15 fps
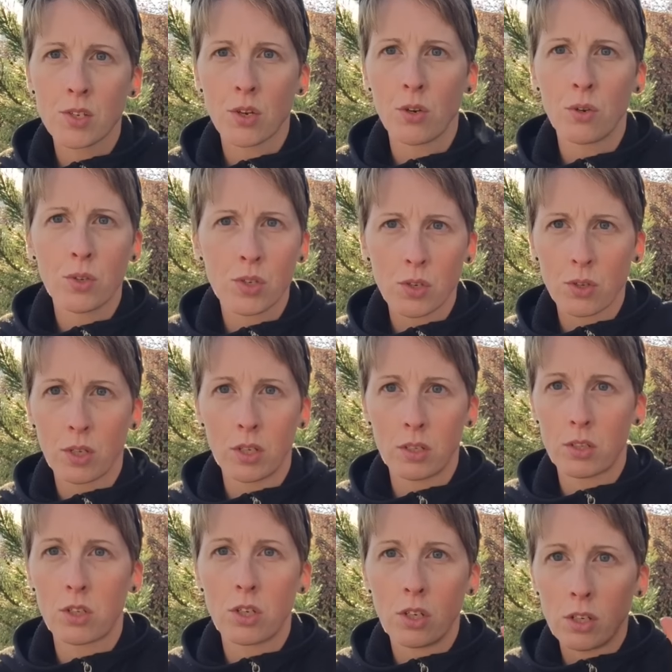so that
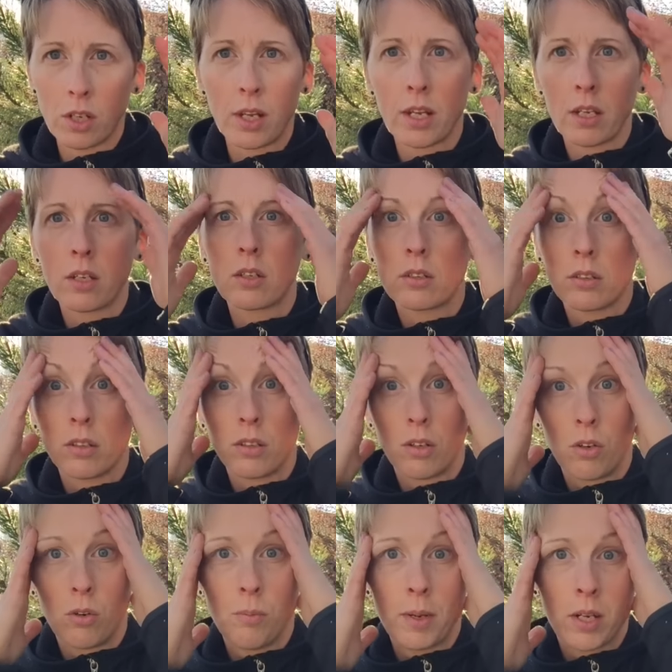you're like,
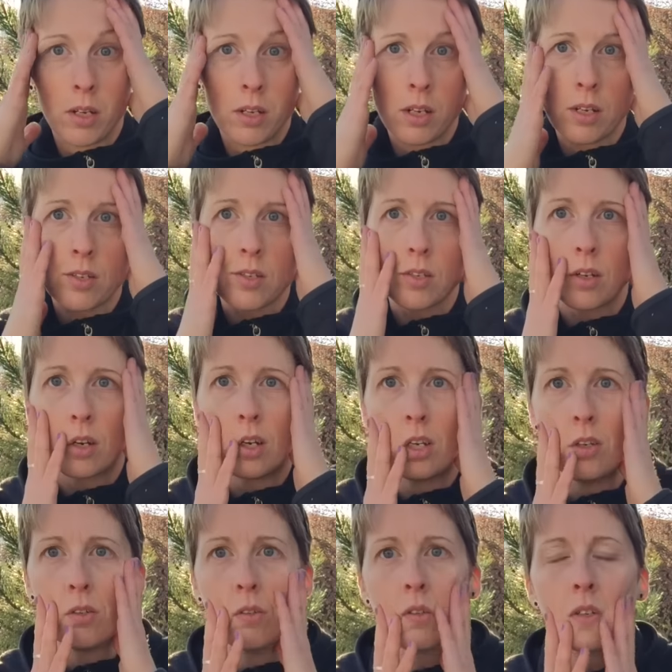oh my goodness, can
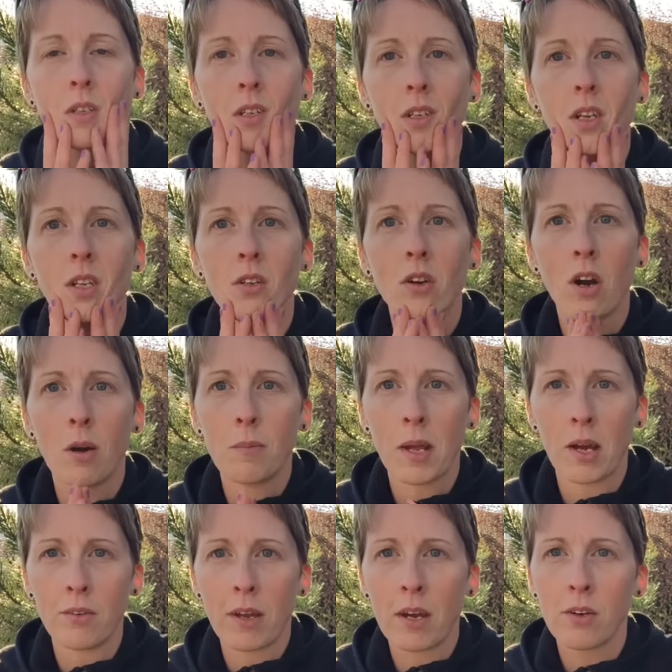you calm
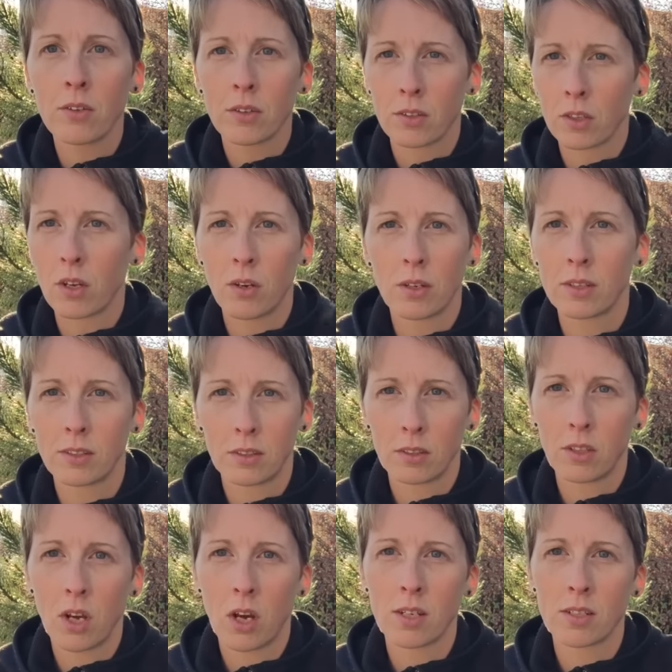down now? No,
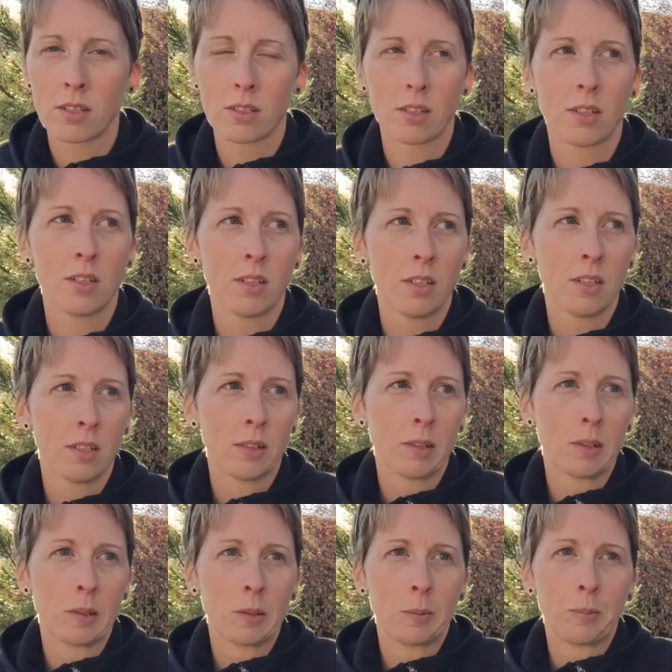not
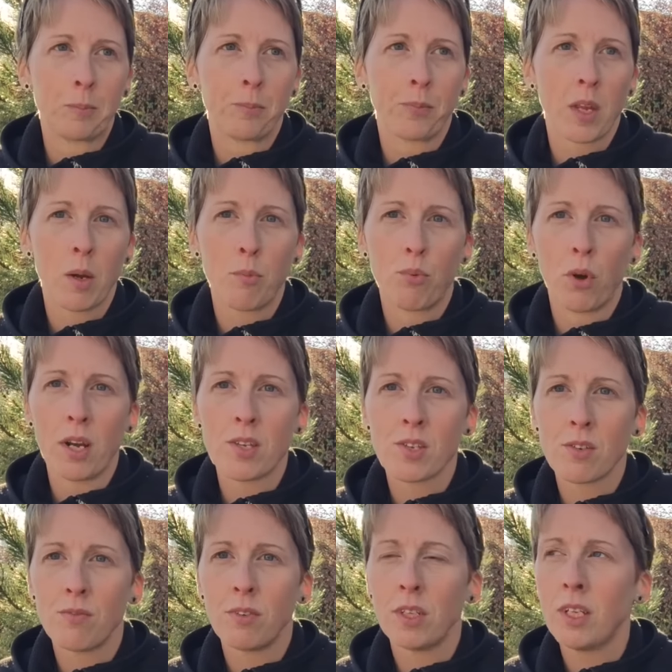
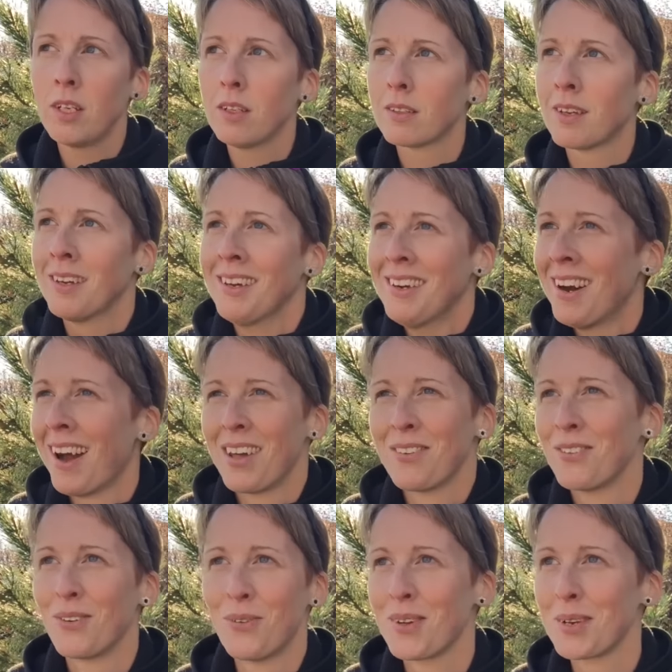abrasively. I
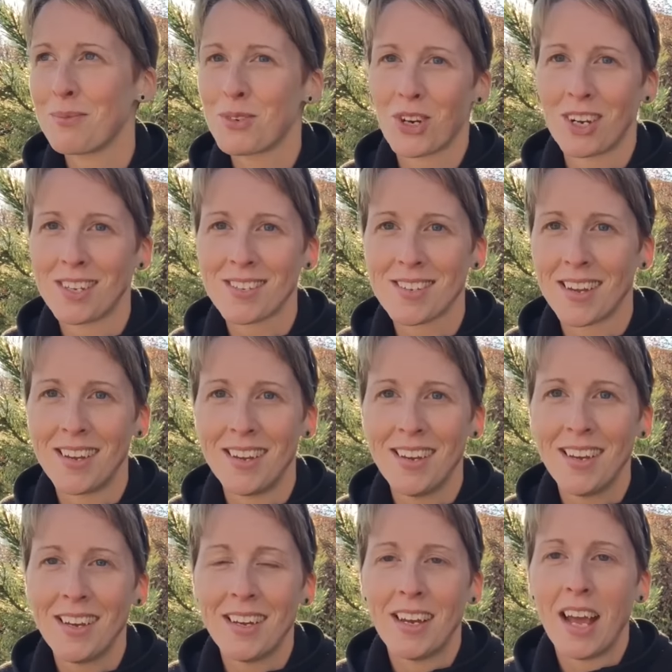don't know what I'm trying to say.
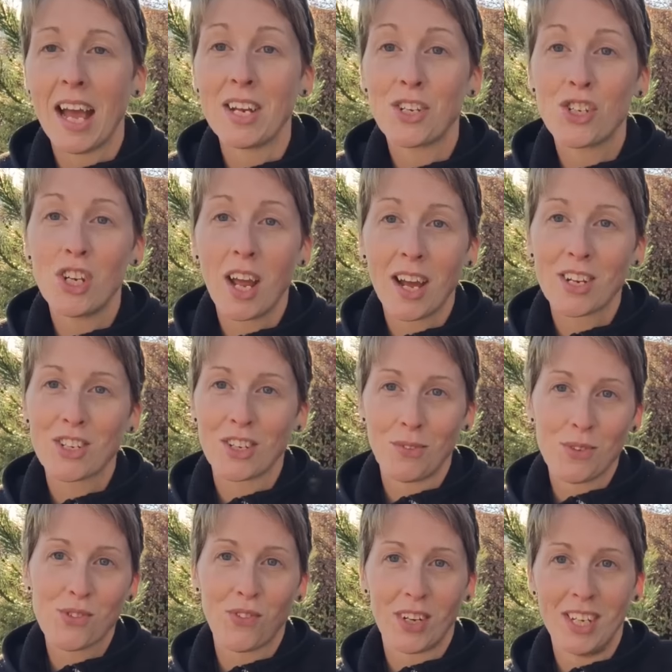And she actually, it
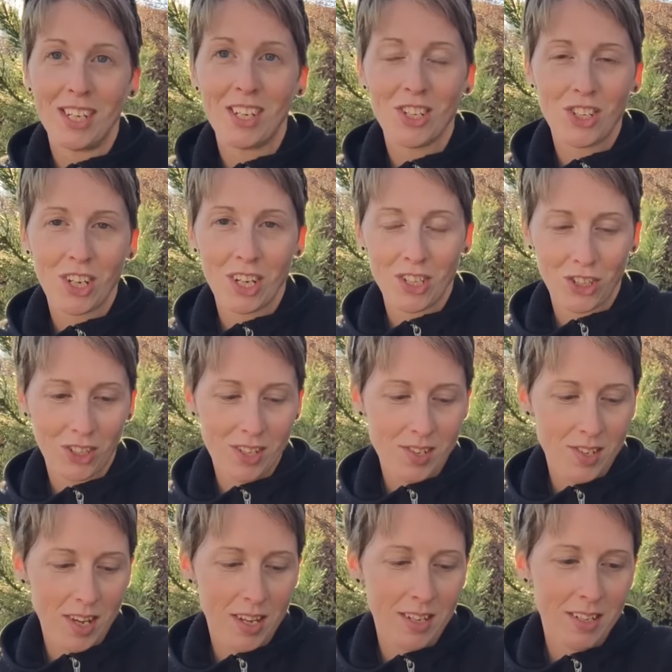was funny, because she actually
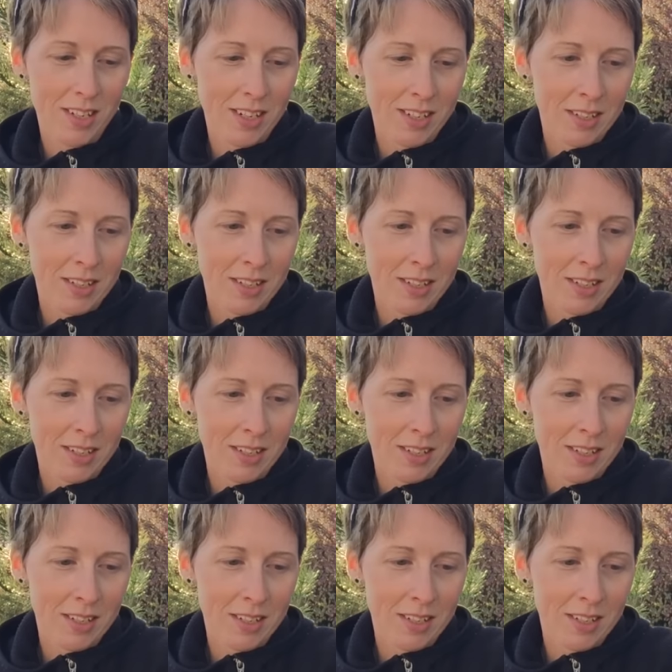said,